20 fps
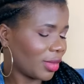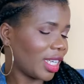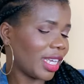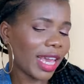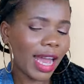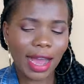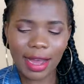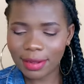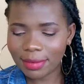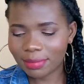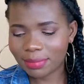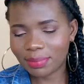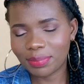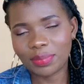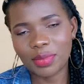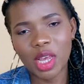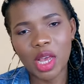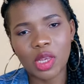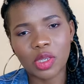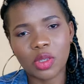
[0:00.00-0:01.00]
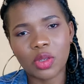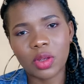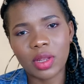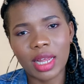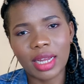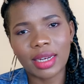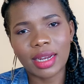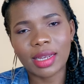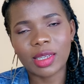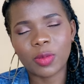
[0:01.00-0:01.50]
Yeah, so
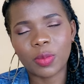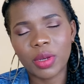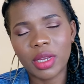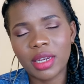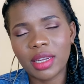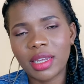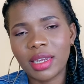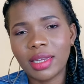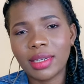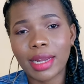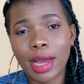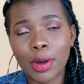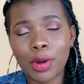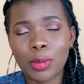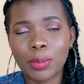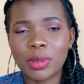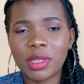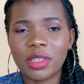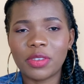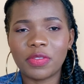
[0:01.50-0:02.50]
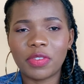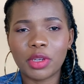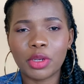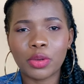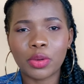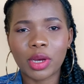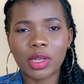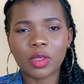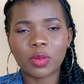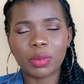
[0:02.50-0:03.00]
that has been it. I hope this
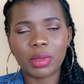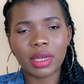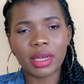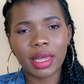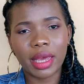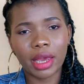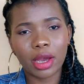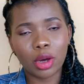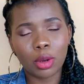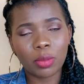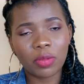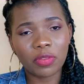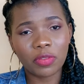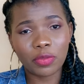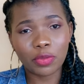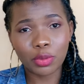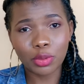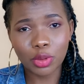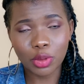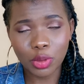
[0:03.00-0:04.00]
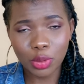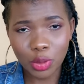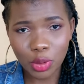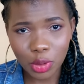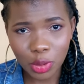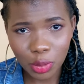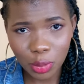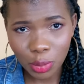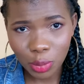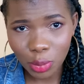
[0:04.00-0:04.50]
video has been helpful to
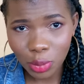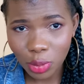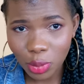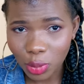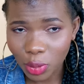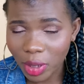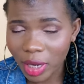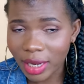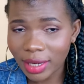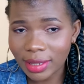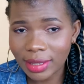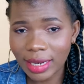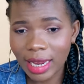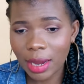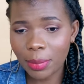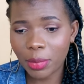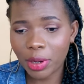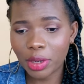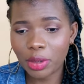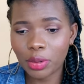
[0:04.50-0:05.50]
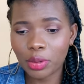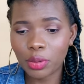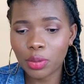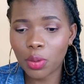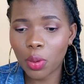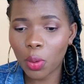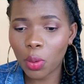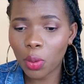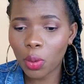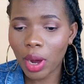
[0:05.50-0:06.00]
you. So next time when you
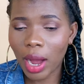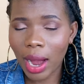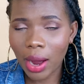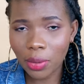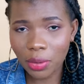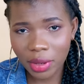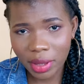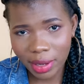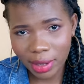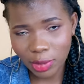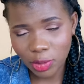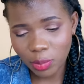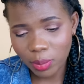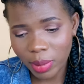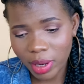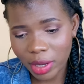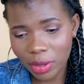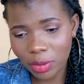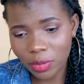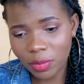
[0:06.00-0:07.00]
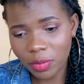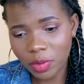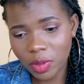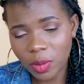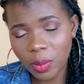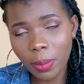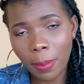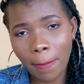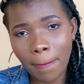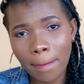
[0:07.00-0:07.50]
go out there to buy your
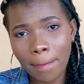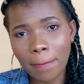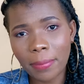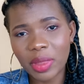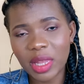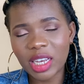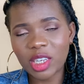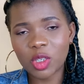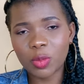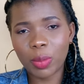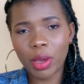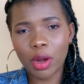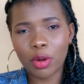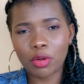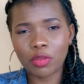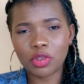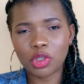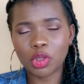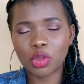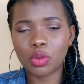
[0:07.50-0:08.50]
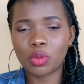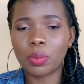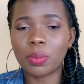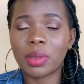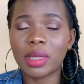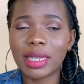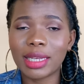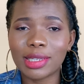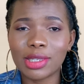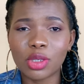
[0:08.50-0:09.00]
next pair of shoes,
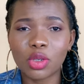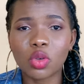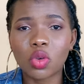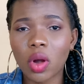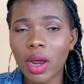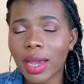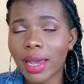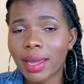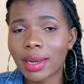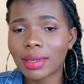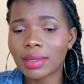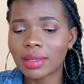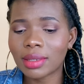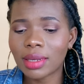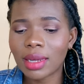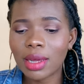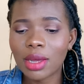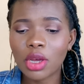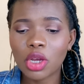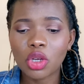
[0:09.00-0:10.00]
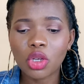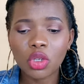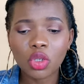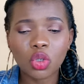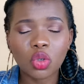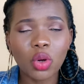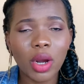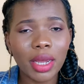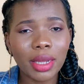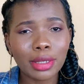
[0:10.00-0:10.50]
please try
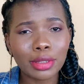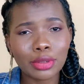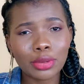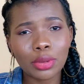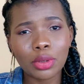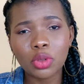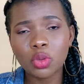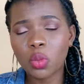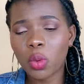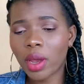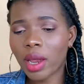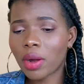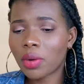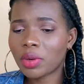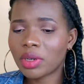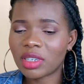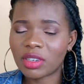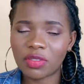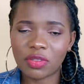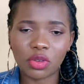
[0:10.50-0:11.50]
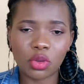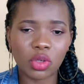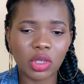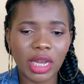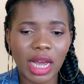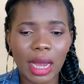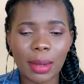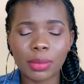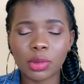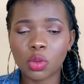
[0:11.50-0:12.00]
it on, wear it a few
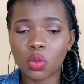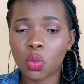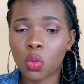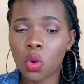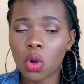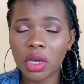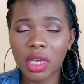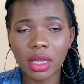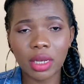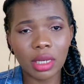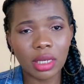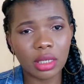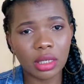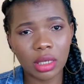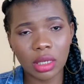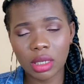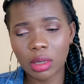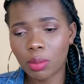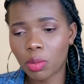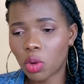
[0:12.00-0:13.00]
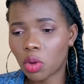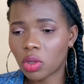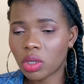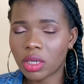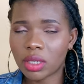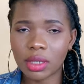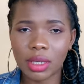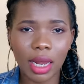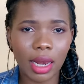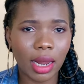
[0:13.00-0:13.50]
times, walk in it in the mall,
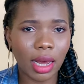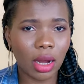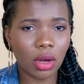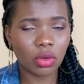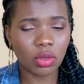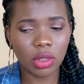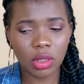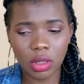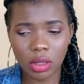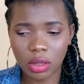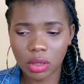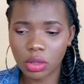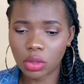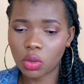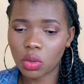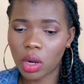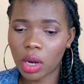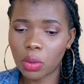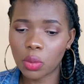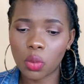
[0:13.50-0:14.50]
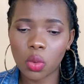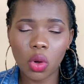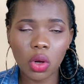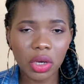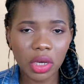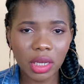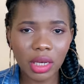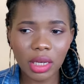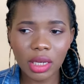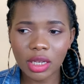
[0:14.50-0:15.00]
it's allowed. You can
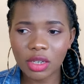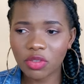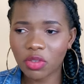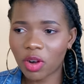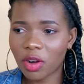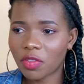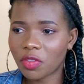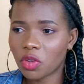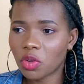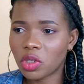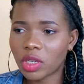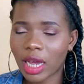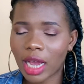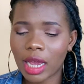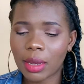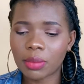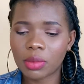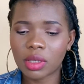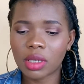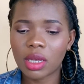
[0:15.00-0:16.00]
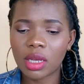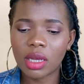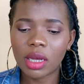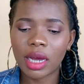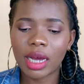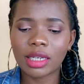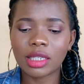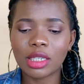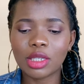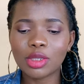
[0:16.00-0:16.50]
walk in it for a few times
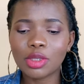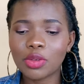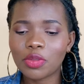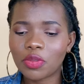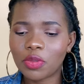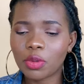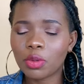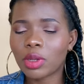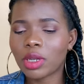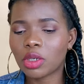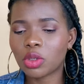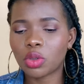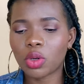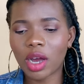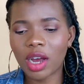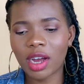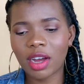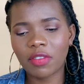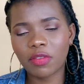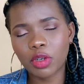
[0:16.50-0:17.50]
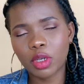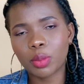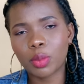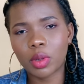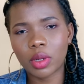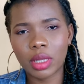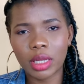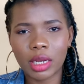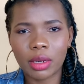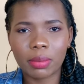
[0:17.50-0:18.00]
until you feel that you are comfortable
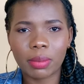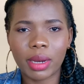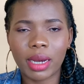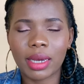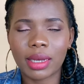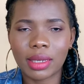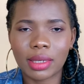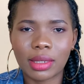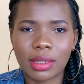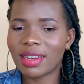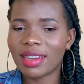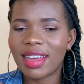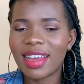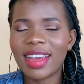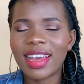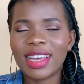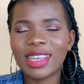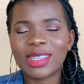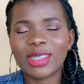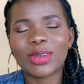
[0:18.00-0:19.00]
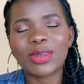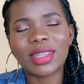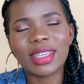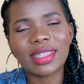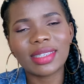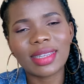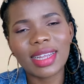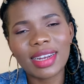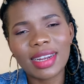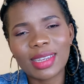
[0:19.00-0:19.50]
and then buy it. So
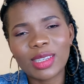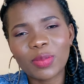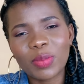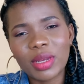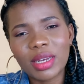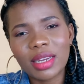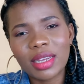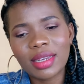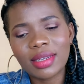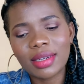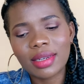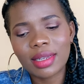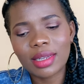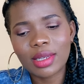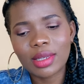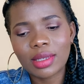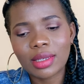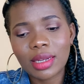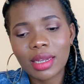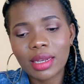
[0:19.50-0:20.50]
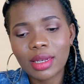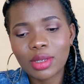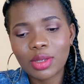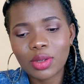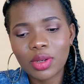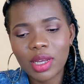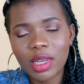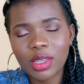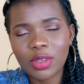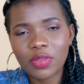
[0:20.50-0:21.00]
that has been it in
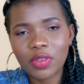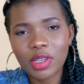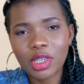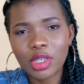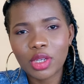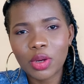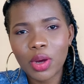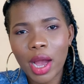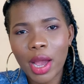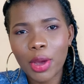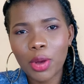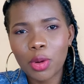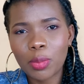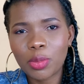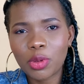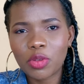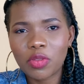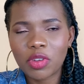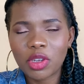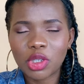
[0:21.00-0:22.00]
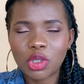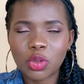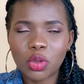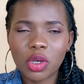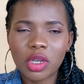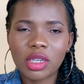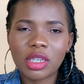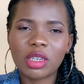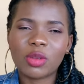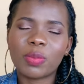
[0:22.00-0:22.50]
today's video. I hope you've
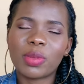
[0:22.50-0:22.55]
enjoyed it.